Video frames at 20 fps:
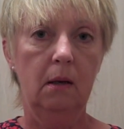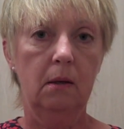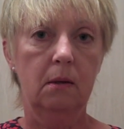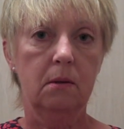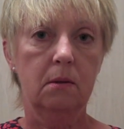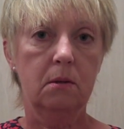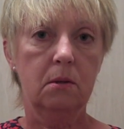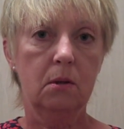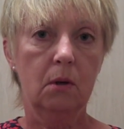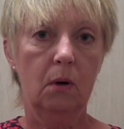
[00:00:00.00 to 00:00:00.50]

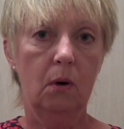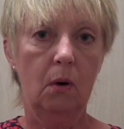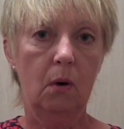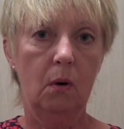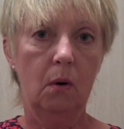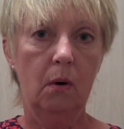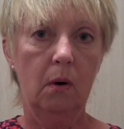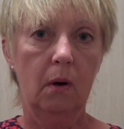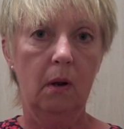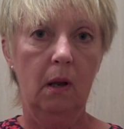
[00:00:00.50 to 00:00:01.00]

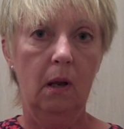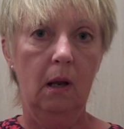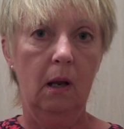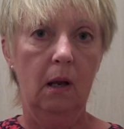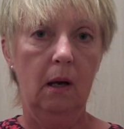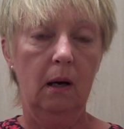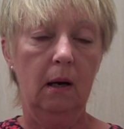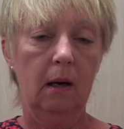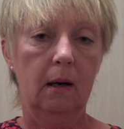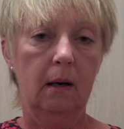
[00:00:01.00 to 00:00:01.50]
So
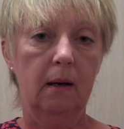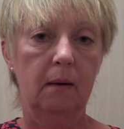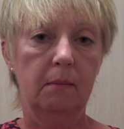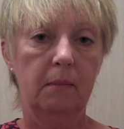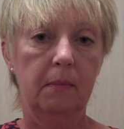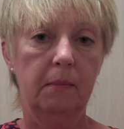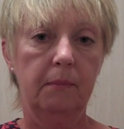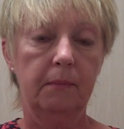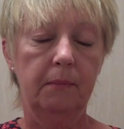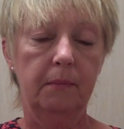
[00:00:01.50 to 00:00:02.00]

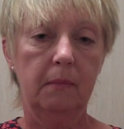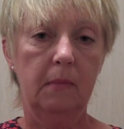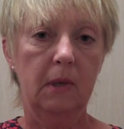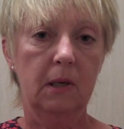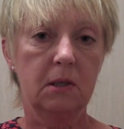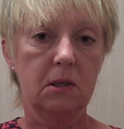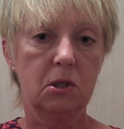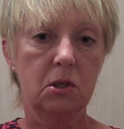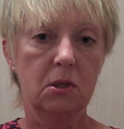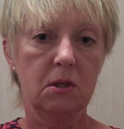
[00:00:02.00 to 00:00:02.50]
um,
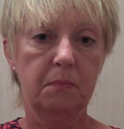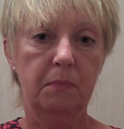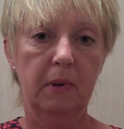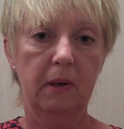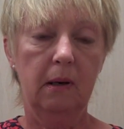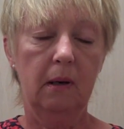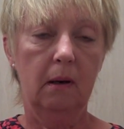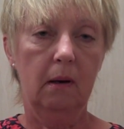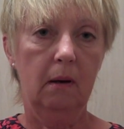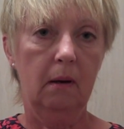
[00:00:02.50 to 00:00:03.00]
it's just
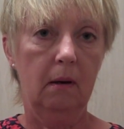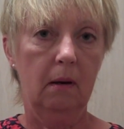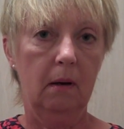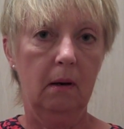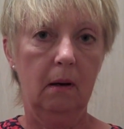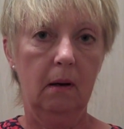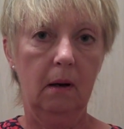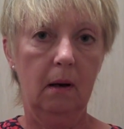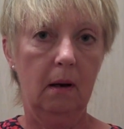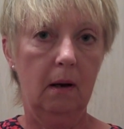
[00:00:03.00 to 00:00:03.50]
been
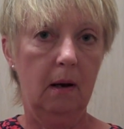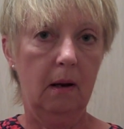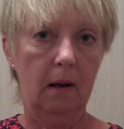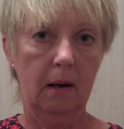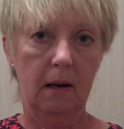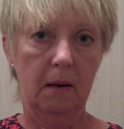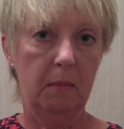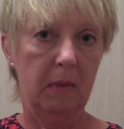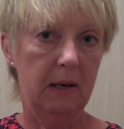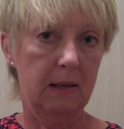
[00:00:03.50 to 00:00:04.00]

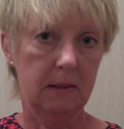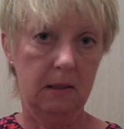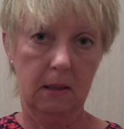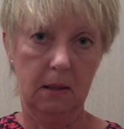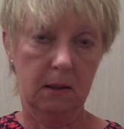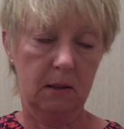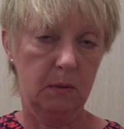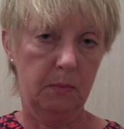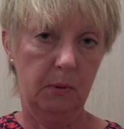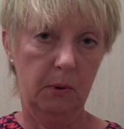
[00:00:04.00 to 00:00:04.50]
an amazing
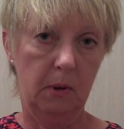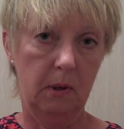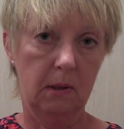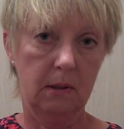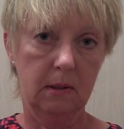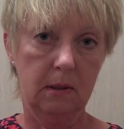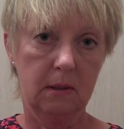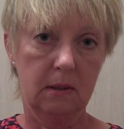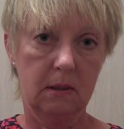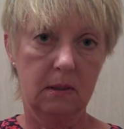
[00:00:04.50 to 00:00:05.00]

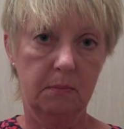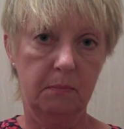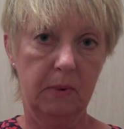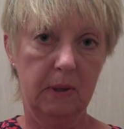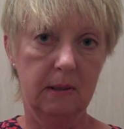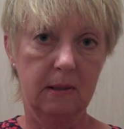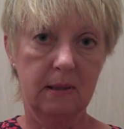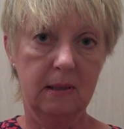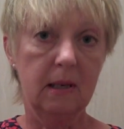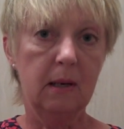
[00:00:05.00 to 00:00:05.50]
experience. It's
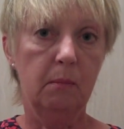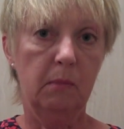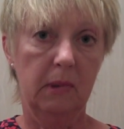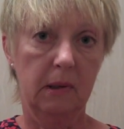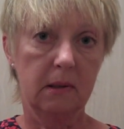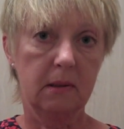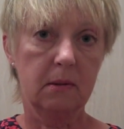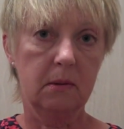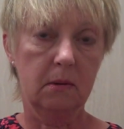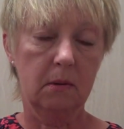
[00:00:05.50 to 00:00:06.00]
been
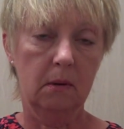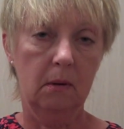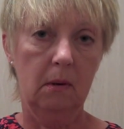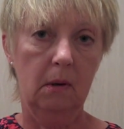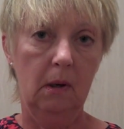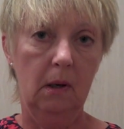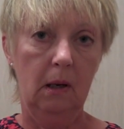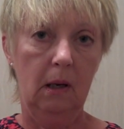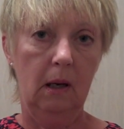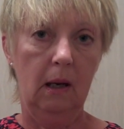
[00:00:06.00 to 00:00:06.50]
seamless,
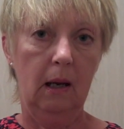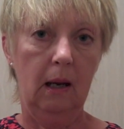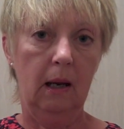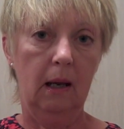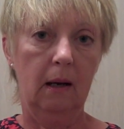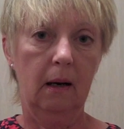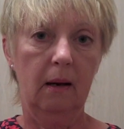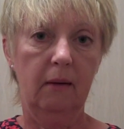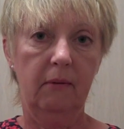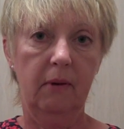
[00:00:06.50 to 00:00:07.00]

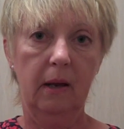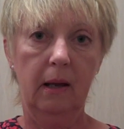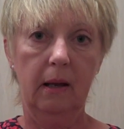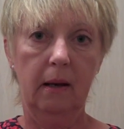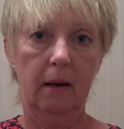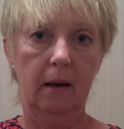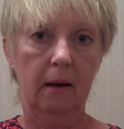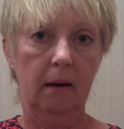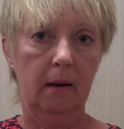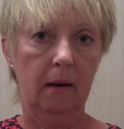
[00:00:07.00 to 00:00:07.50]
and I've
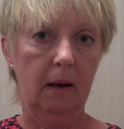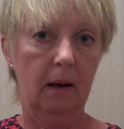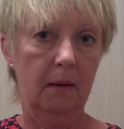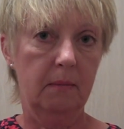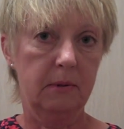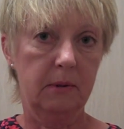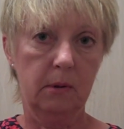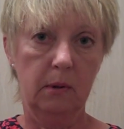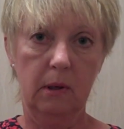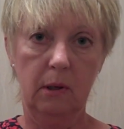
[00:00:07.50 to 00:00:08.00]
had
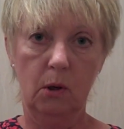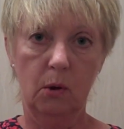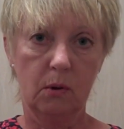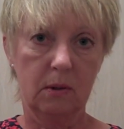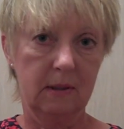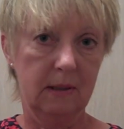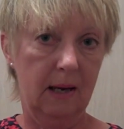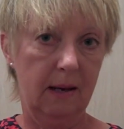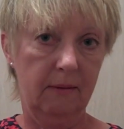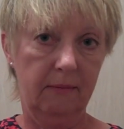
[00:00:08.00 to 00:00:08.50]
absolutely no
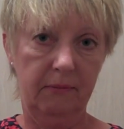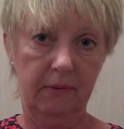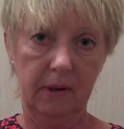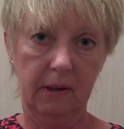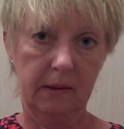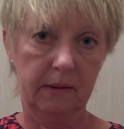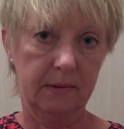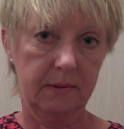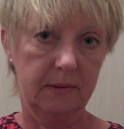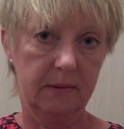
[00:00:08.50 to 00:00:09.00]
side
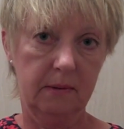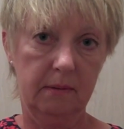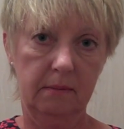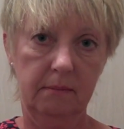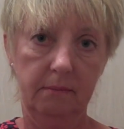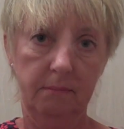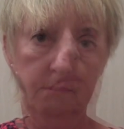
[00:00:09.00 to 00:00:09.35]
effects.